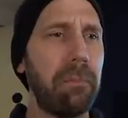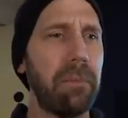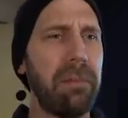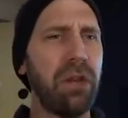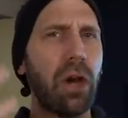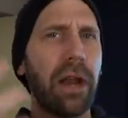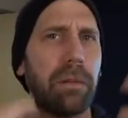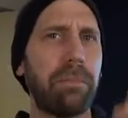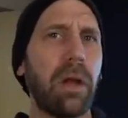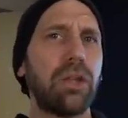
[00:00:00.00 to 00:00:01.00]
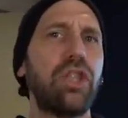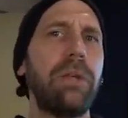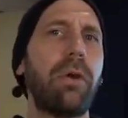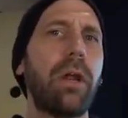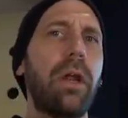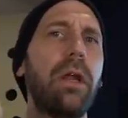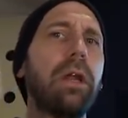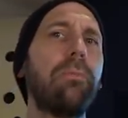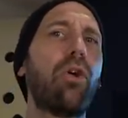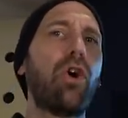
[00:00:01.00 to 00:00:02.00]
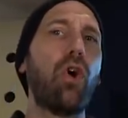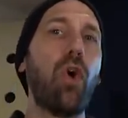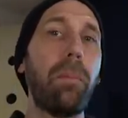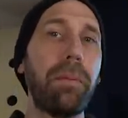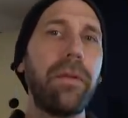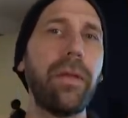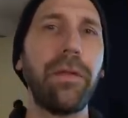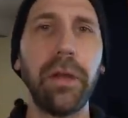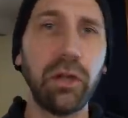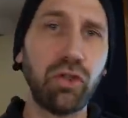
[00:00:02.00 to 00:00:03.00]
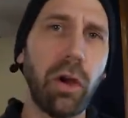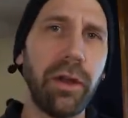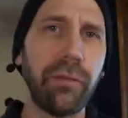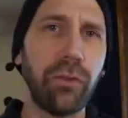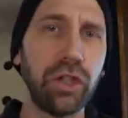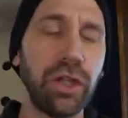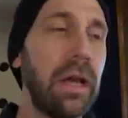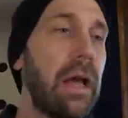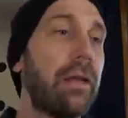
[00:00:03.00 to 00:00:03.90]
Maybe not as punchy, but a little more open than the hydraulic version.